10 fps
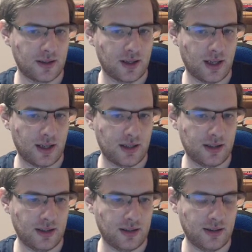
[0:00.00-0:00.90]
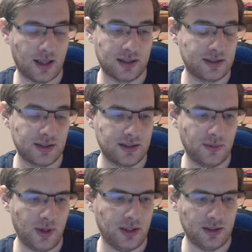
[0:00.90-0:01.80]
And yeah, it's a
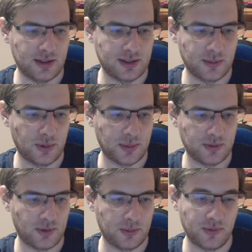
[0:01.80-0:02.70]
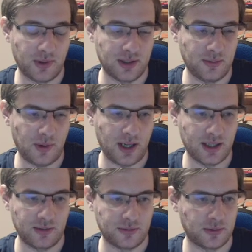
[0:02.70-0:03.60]
very interesting moment for me. Why
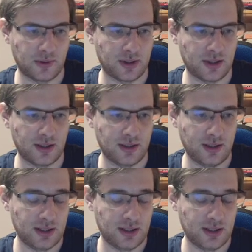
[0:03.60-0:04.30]
a4?